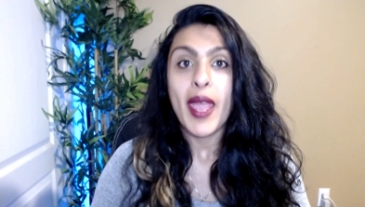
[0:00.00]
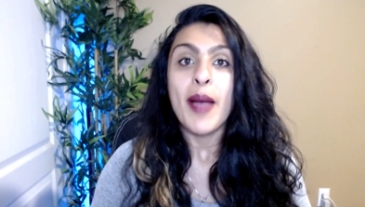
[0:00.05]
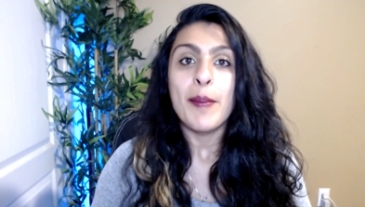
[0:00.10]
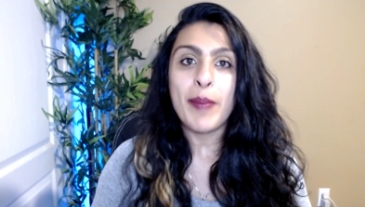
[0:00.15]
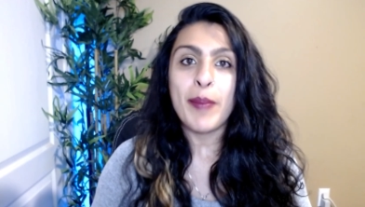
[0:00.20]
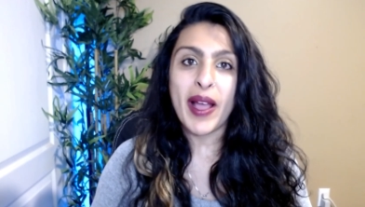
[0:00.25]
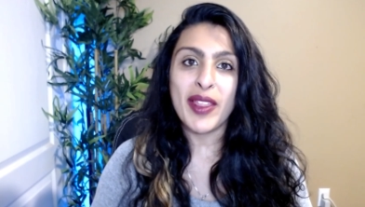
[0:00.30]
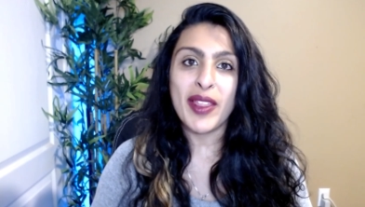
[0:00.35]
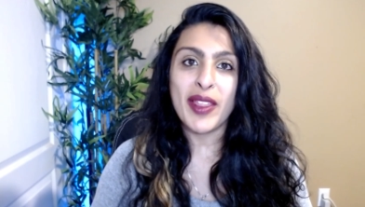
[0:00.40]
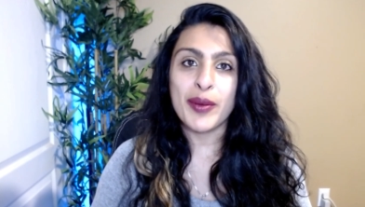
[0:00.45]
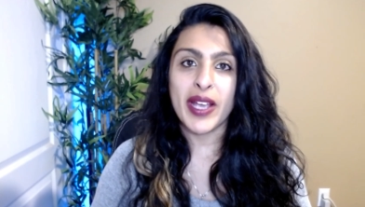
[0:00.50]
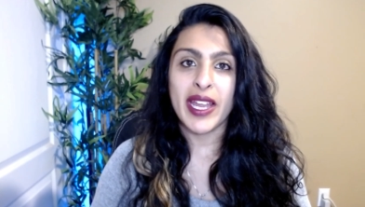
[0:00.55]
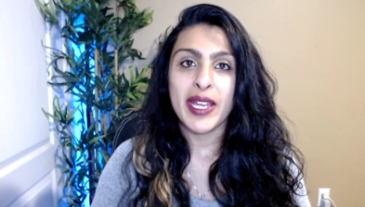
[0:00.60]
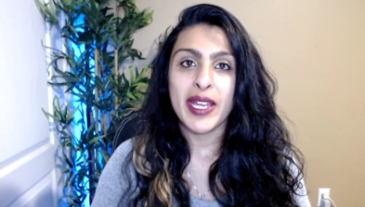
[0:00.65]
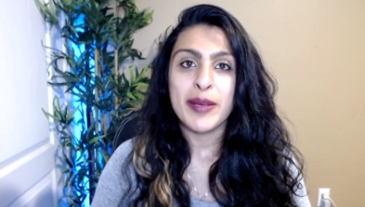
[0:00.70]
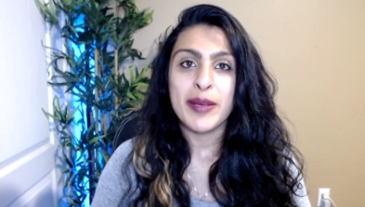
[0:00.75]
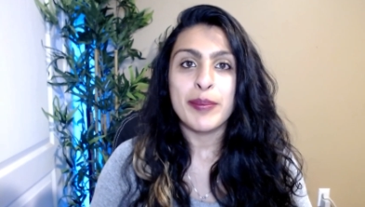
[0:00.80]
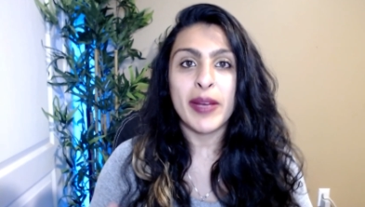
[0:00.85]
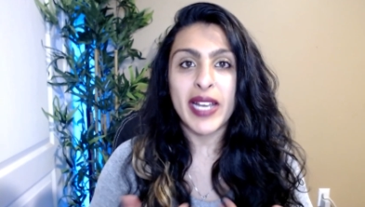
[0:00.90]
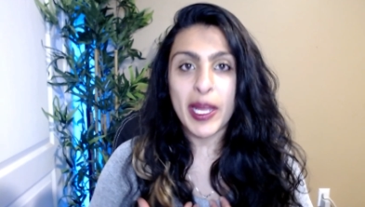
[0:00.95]
By the way,
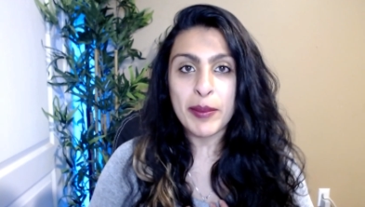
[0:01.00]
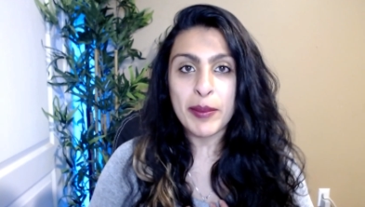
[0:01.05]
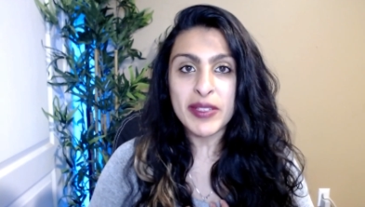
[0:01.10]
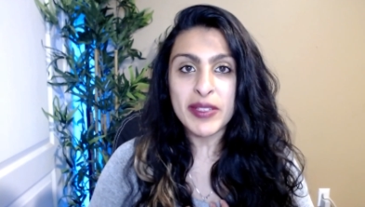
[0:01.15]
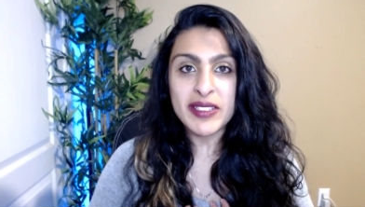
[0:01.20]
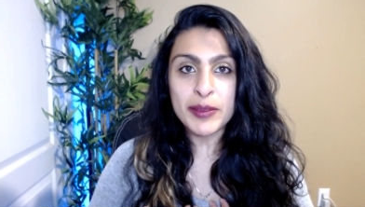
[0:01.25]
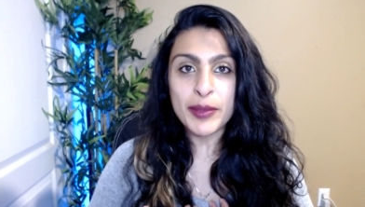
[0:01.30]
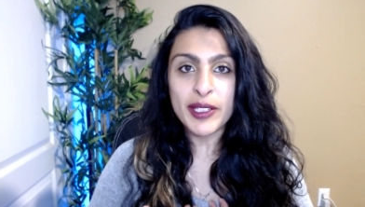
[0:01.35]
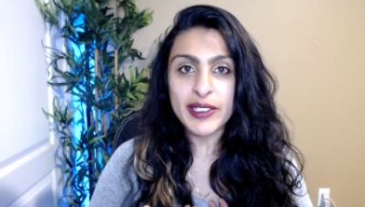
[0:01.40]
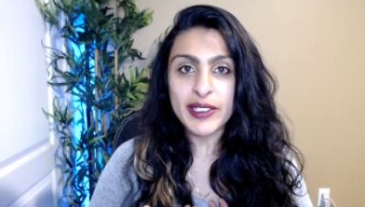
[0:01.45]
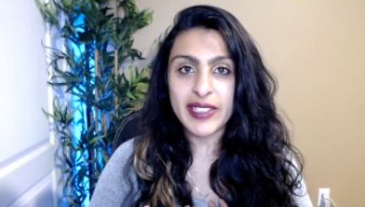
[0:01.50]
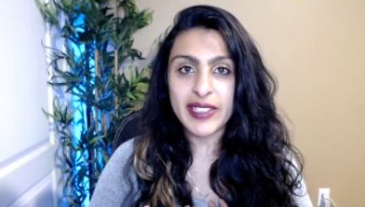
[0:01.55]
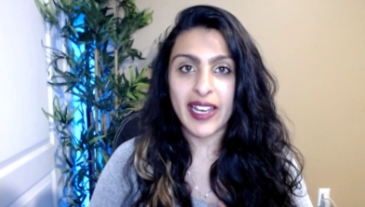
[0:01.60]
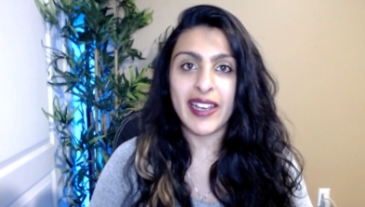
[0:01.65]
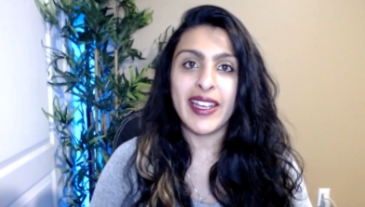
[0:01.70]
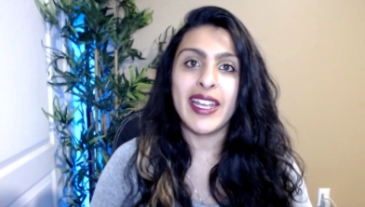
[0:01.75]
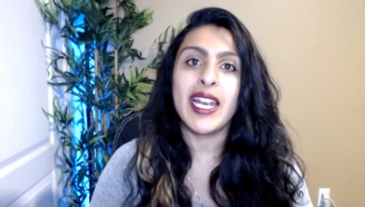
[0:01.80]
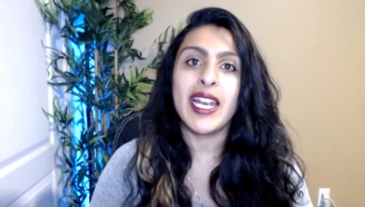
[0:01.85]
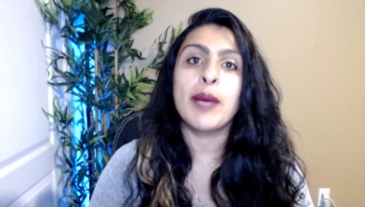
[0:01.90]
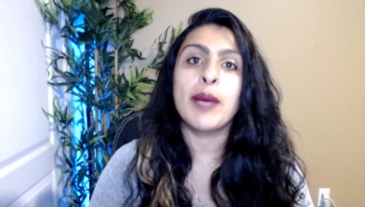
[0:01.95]
my name is Zamira
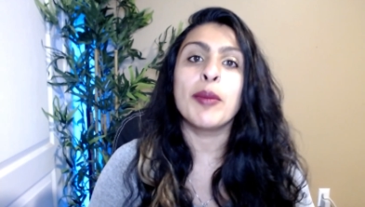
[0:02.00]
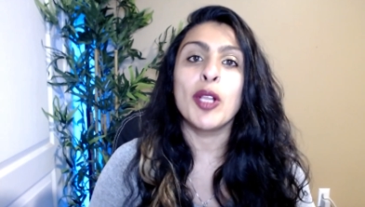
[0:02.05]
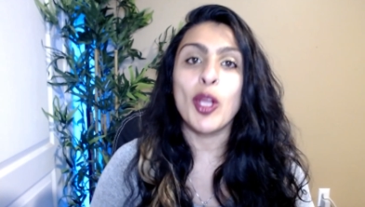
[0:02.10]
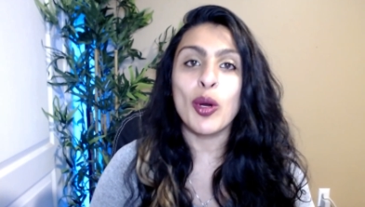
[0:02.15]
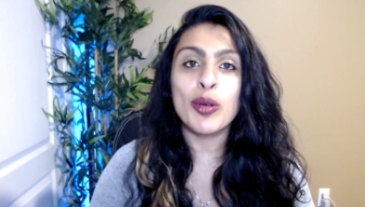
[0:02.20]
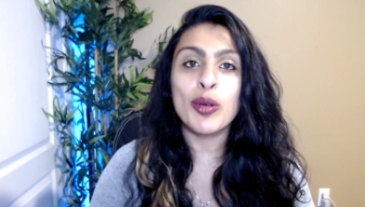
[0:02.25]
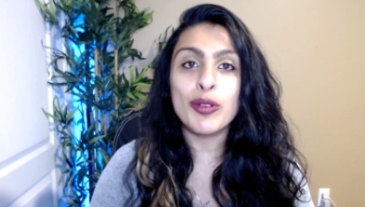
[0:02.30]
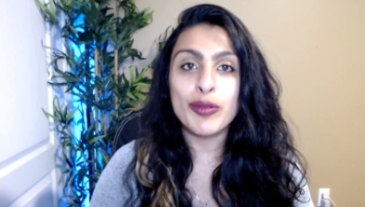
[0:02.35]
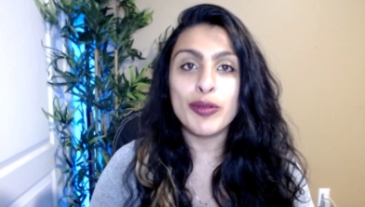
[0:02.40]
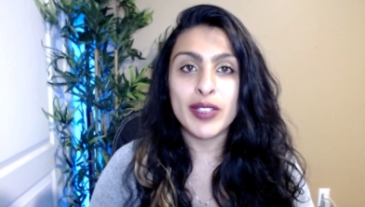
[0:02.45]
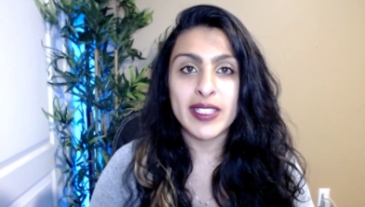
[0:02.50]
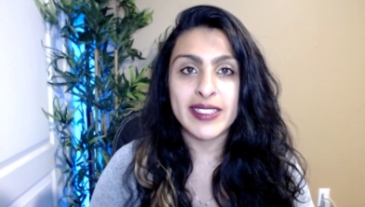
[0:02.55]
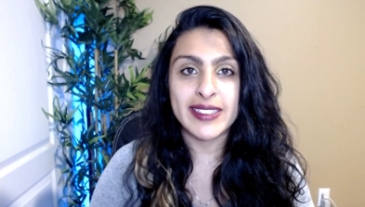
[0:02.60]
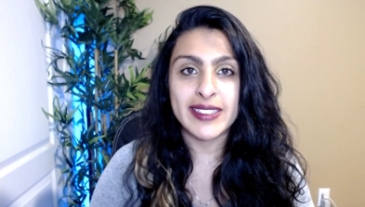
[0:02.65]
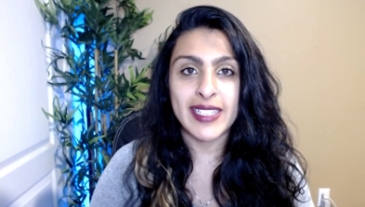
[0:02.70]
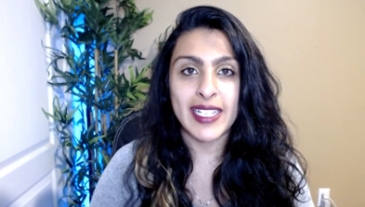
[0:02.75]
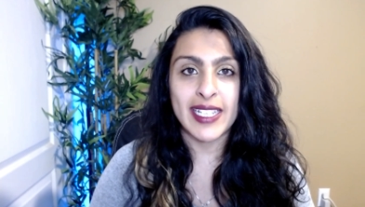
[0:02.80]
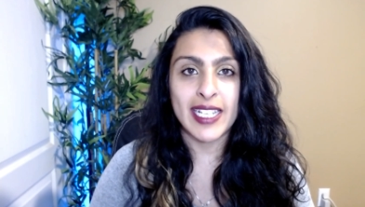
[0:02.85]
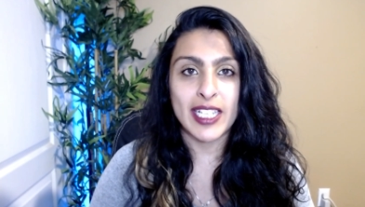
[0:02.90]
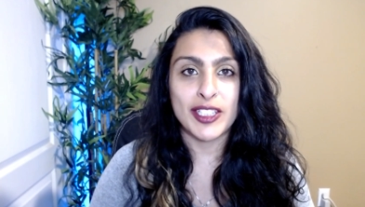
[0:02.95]
Dunnet and I'm a local real
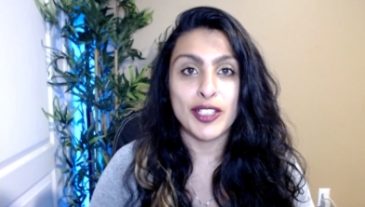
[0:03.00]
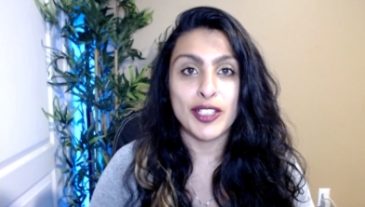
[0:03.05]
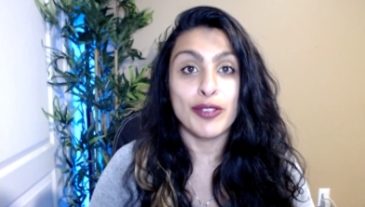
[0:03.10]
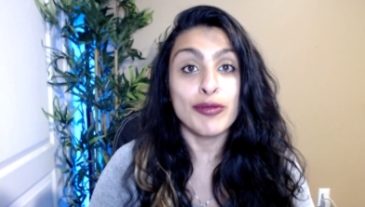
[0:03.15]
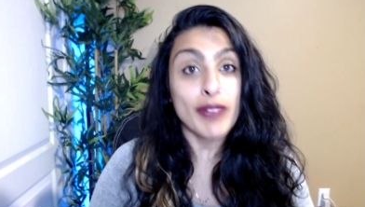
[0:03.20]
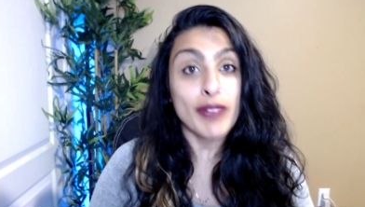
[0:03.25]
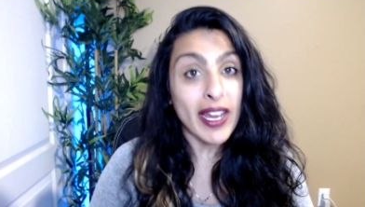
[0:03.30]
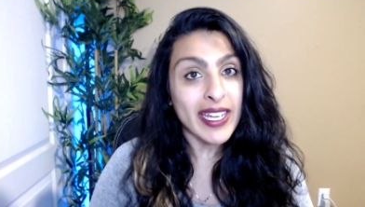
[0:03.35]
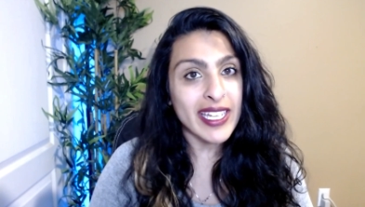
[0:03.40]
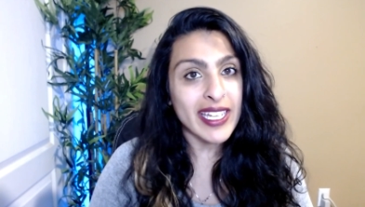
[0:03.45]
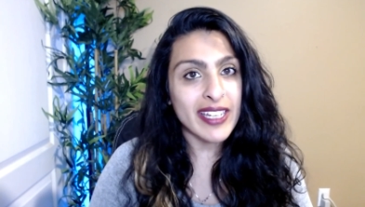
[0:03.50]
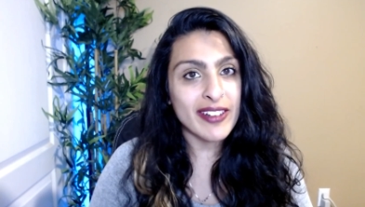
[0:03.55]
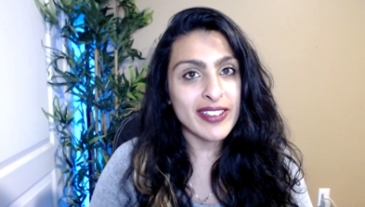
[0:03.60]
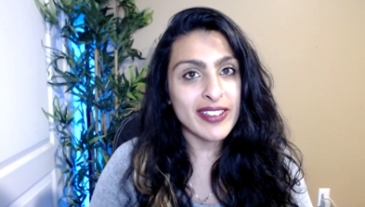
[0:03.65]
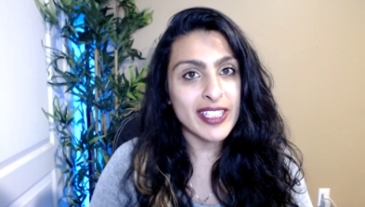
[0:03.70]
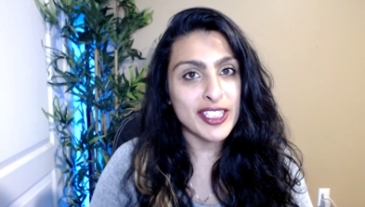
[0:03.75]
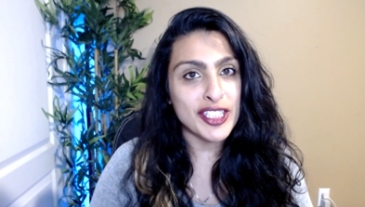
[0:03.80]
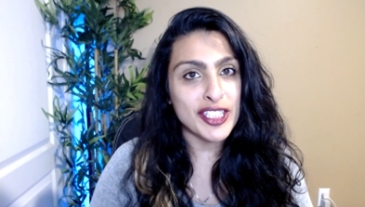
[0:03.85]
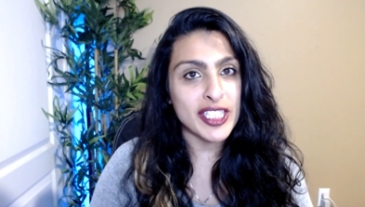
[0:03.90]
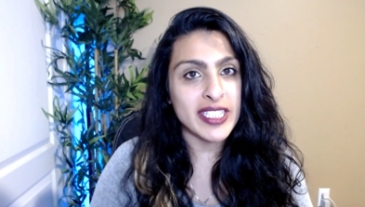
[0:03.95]
estate agent right here in
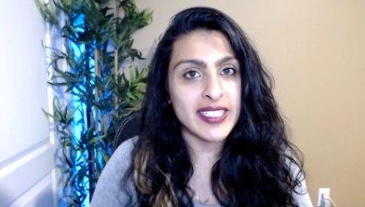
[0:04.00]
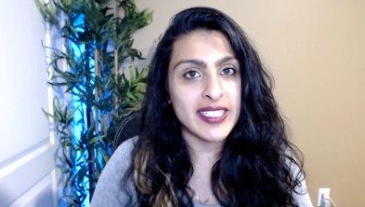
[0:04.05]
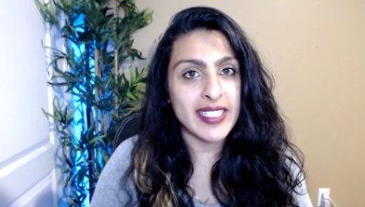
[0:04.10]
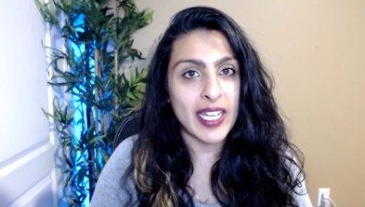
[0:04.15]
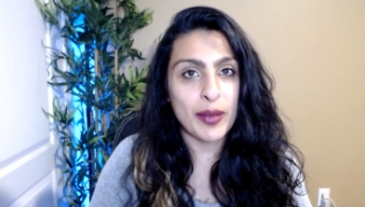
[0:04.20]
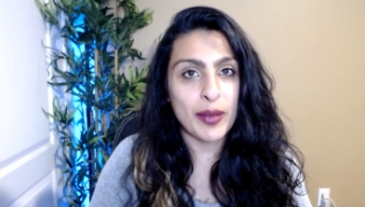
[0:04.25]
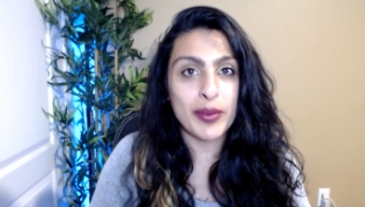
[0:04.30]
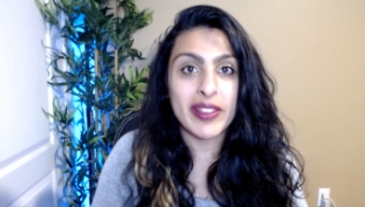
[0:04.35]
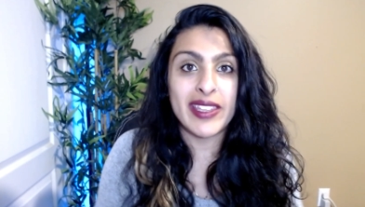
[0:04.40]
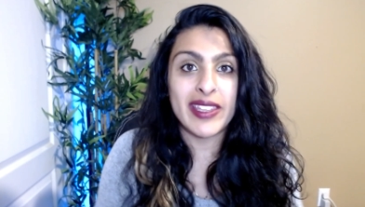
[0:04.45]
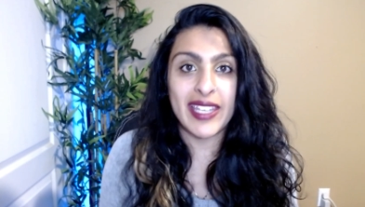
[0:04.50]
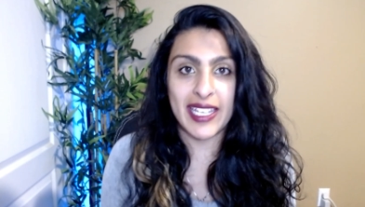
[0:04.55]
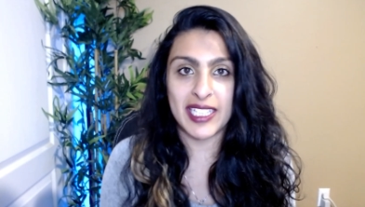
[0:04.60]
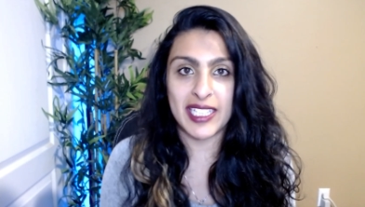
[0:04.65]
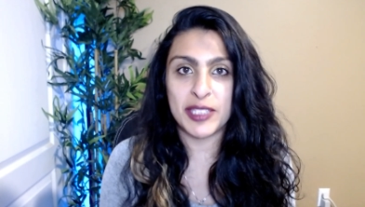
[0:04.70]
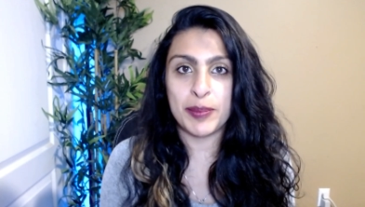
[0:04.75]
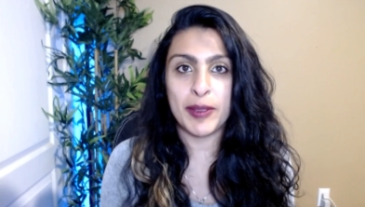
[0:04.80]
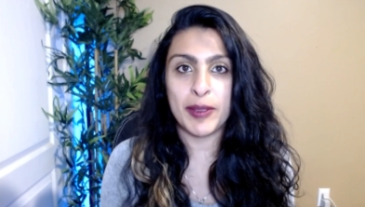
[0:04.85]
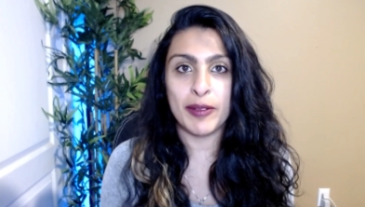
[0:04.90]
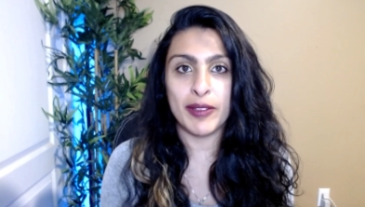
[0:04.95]
the G T A with E
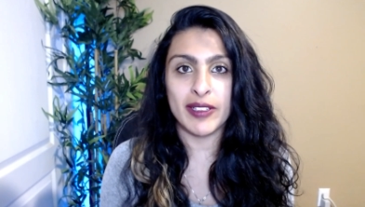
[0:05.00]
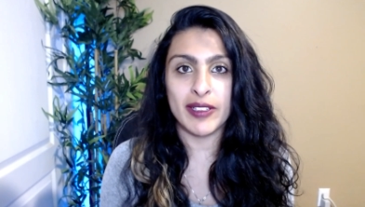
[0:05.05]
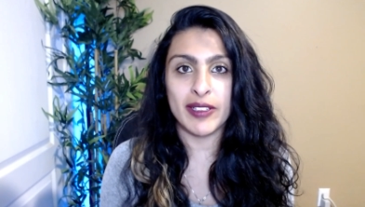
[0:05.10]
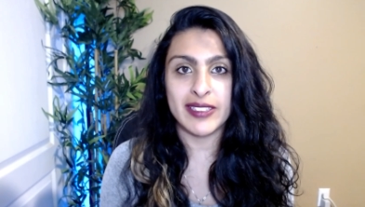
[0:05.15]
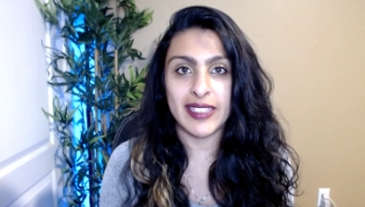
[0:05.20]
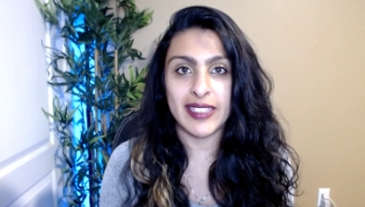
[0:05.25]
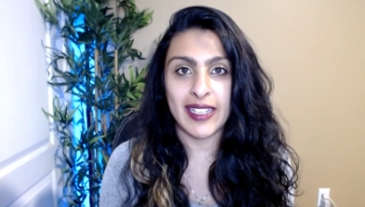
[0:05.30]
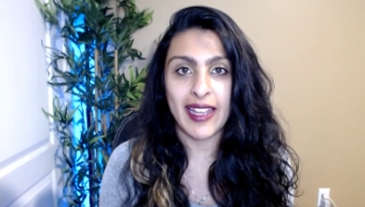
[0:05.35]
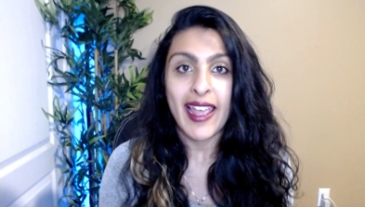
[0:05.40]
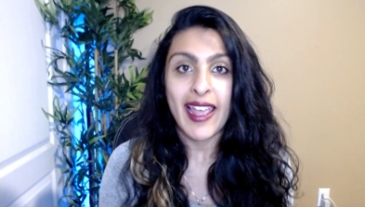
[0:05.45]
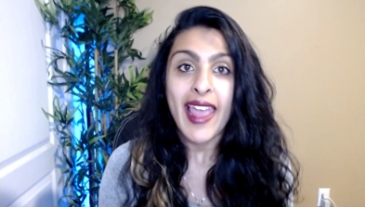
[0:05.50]
X P Realty.